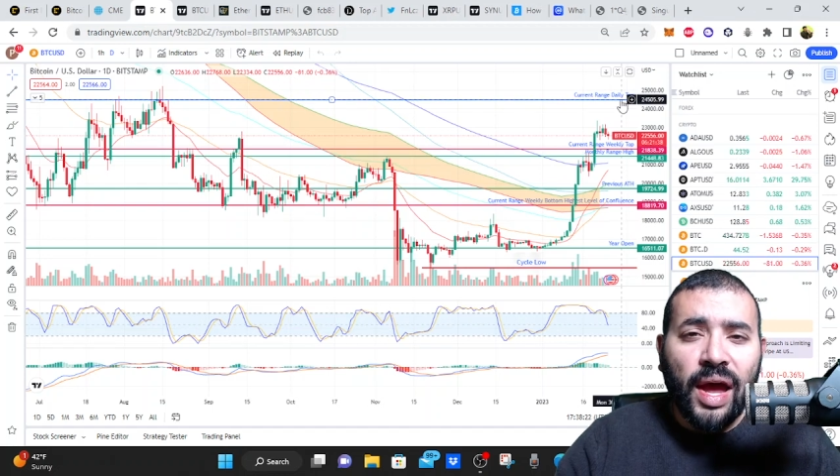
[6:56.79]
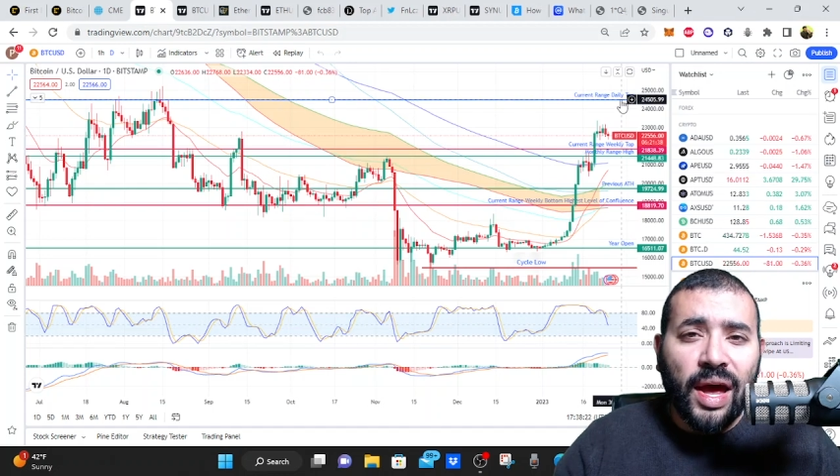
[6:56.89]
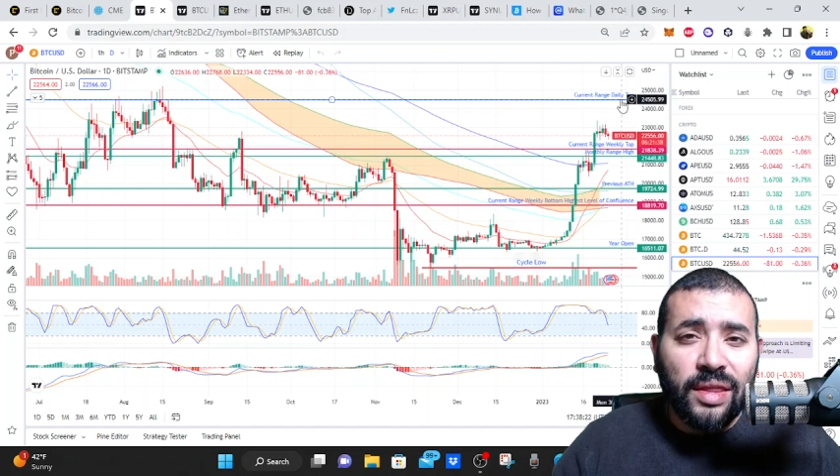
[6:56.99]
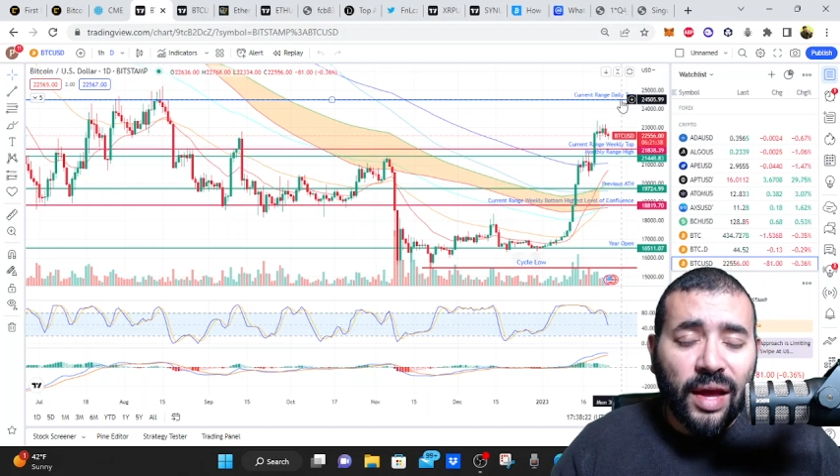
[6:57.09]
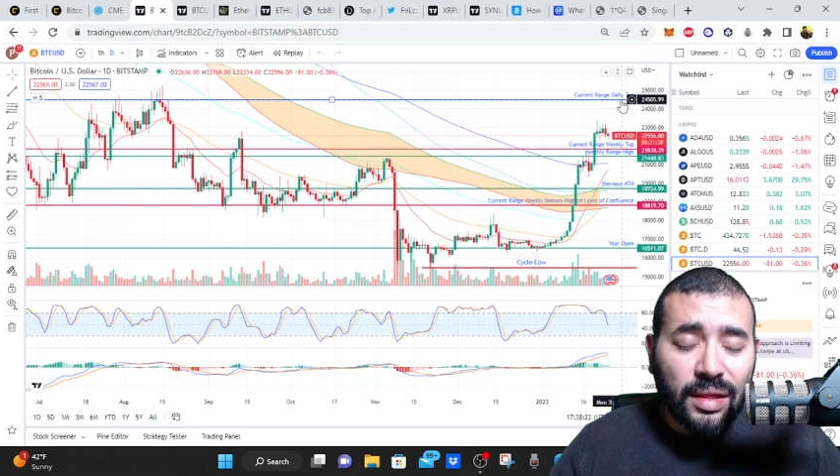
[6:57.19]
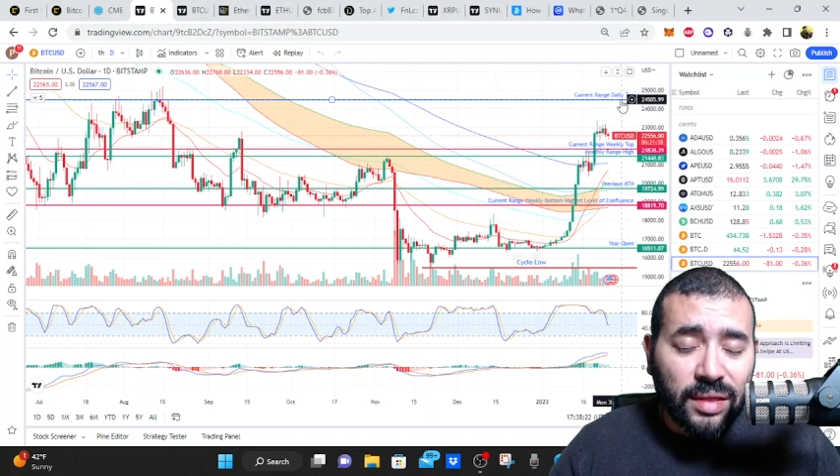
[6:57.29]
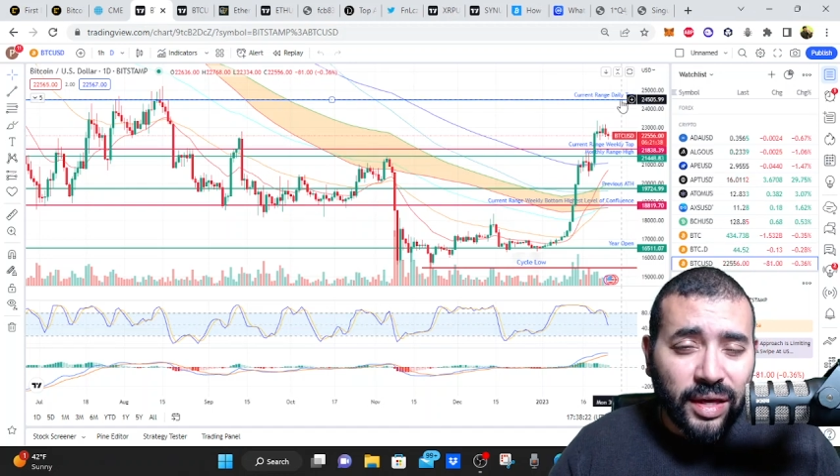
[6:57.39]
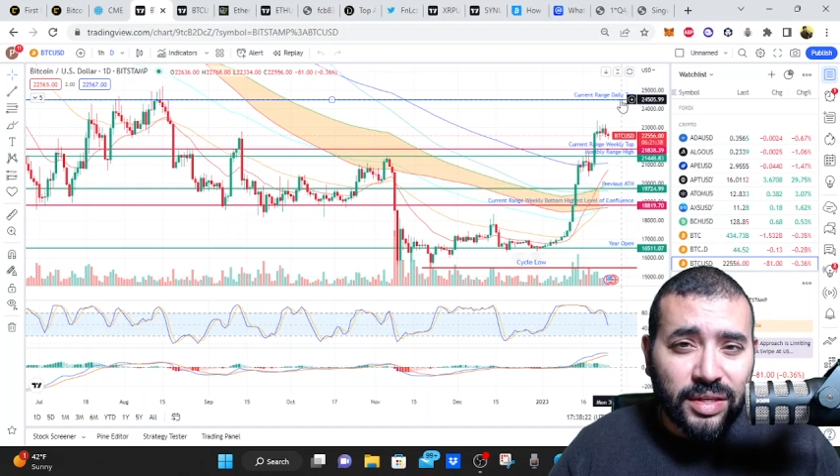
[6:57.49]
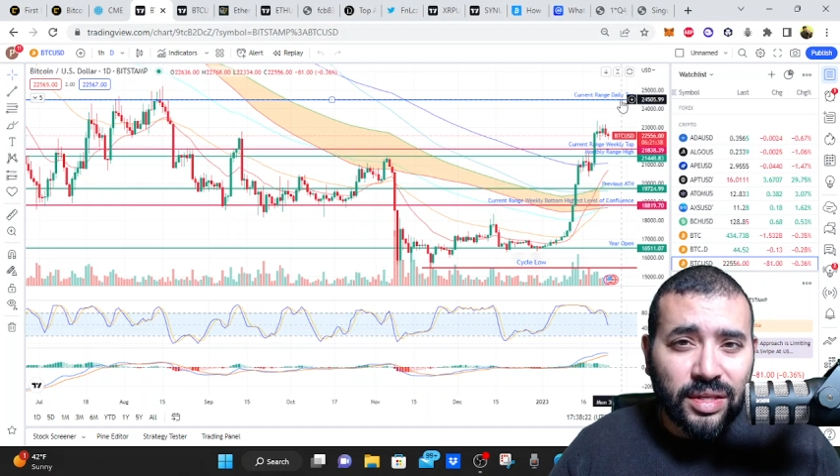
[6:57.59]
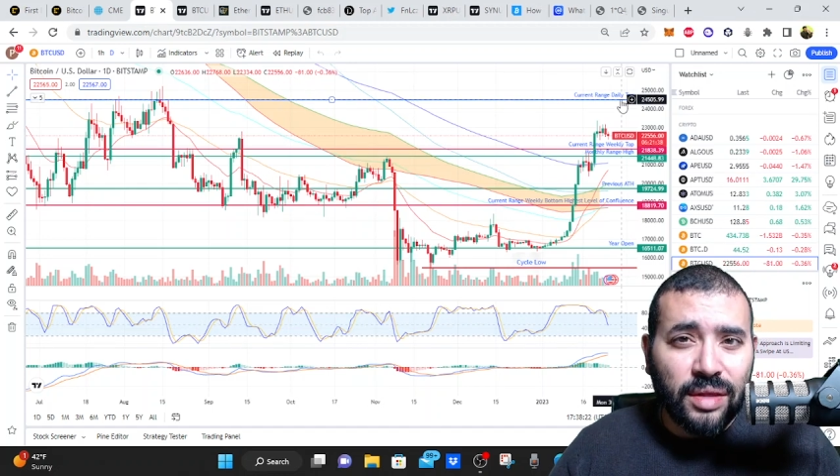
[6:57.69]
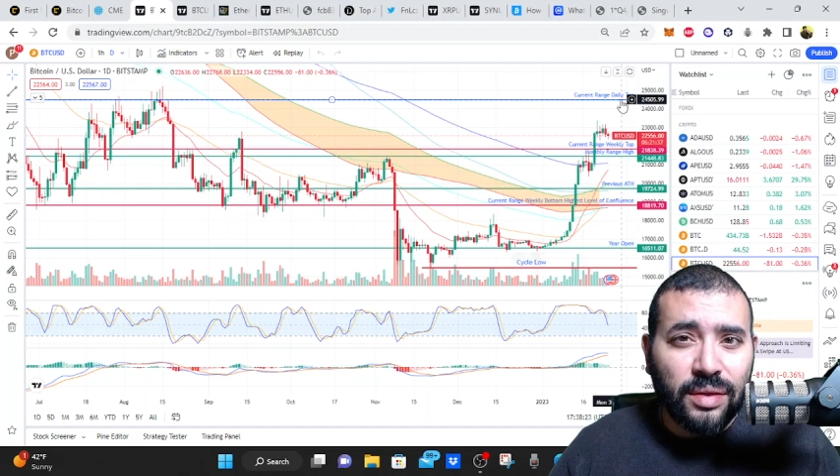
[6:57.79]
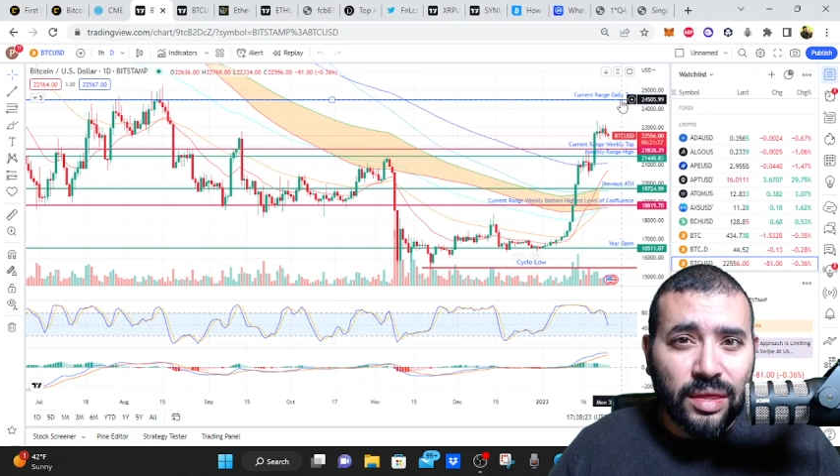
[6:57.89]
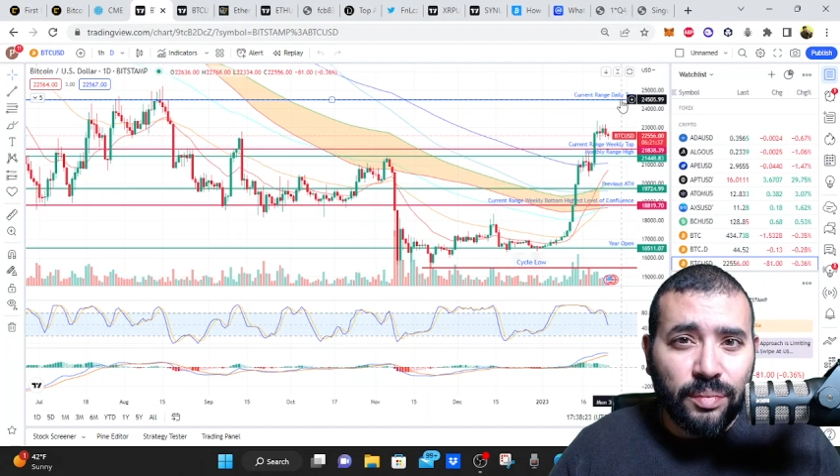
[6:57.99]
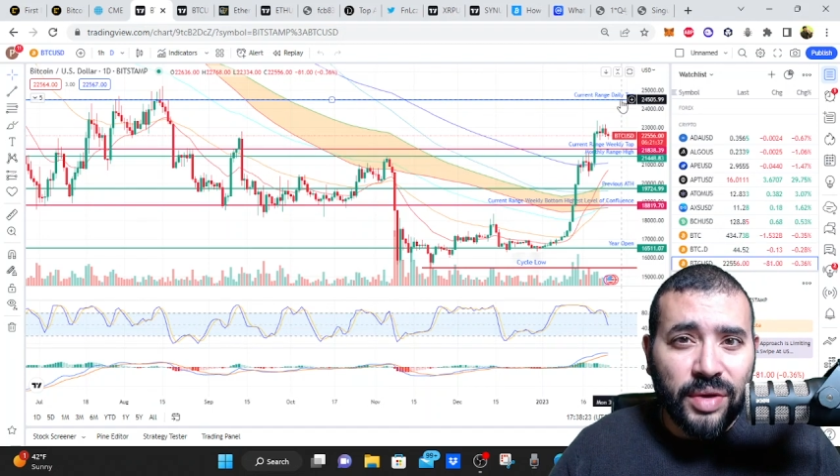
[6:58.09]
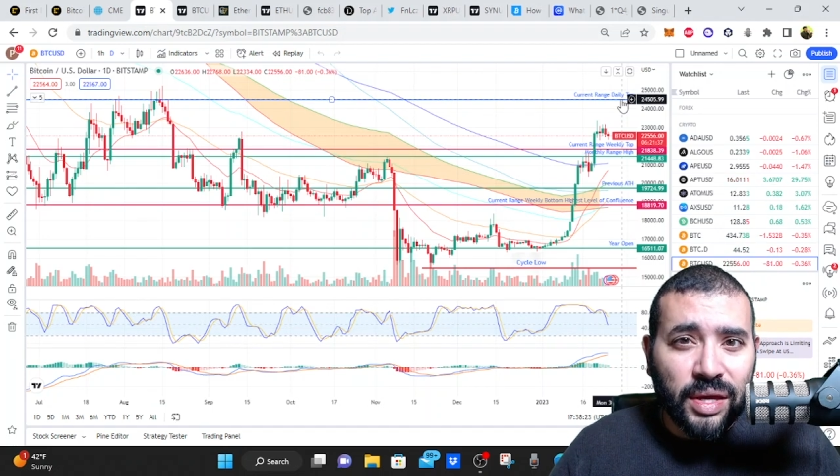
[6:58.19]
at, at least
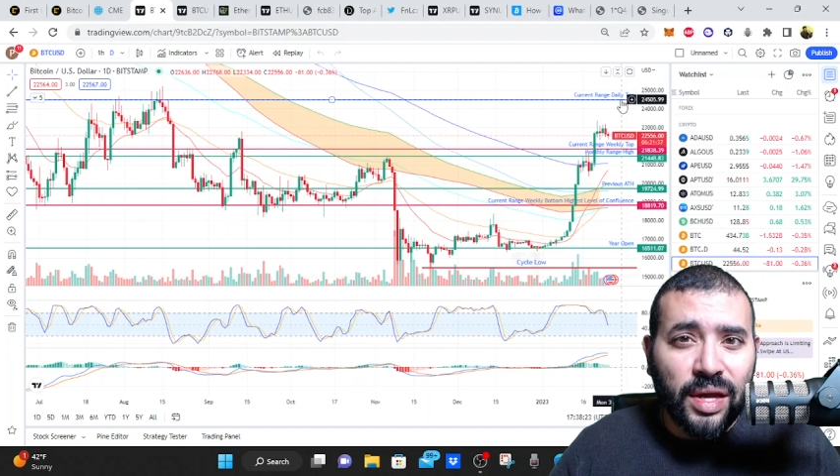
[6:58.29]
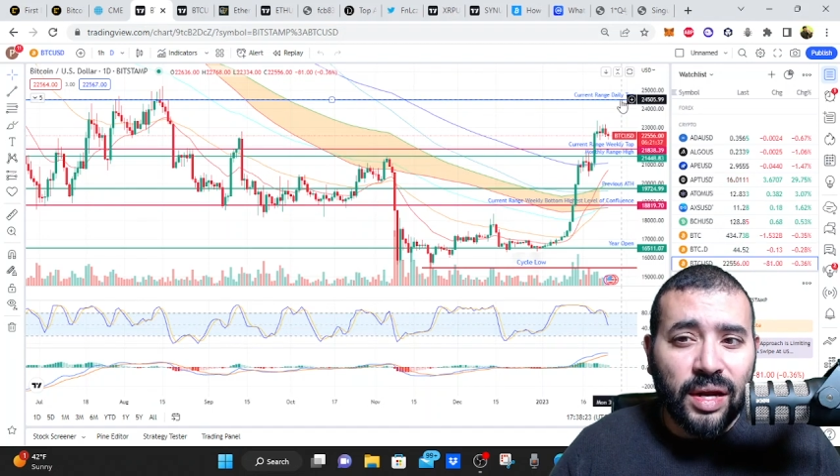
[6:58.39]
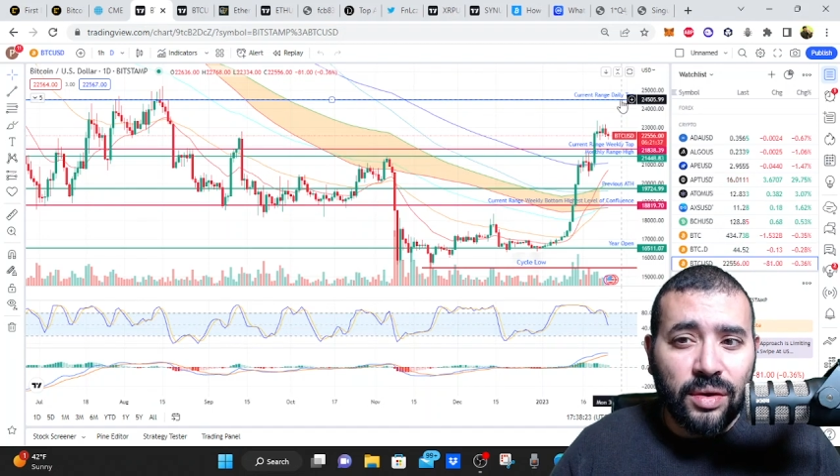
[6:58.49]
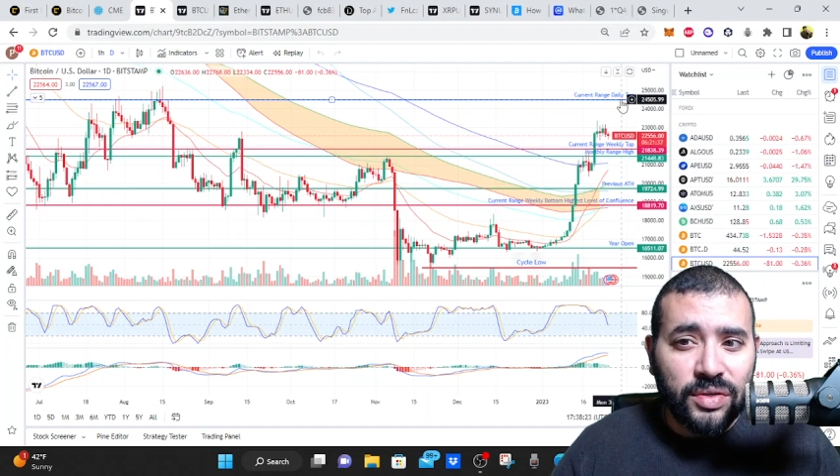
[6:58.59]
at the beginning,